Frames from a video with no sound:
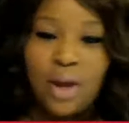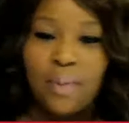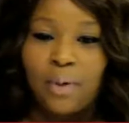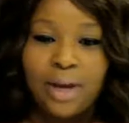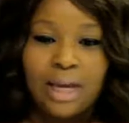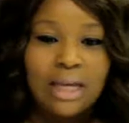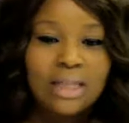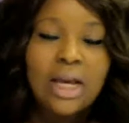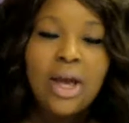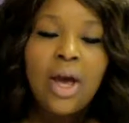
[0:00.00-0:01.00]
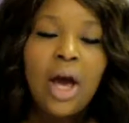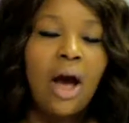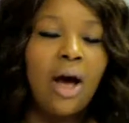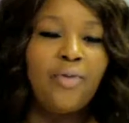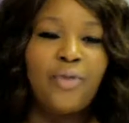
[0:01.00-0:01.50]
employees
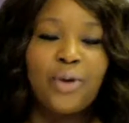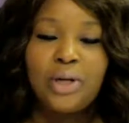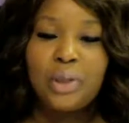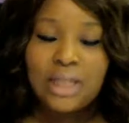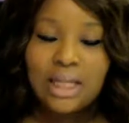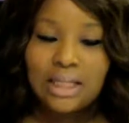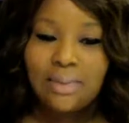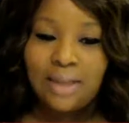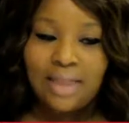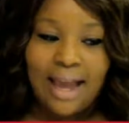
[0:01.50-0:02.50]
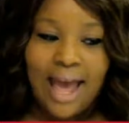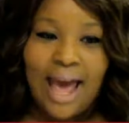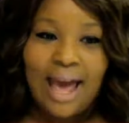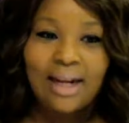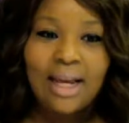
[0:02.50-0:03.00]
for a new system that they
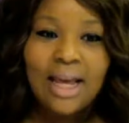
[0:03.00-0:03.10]
had.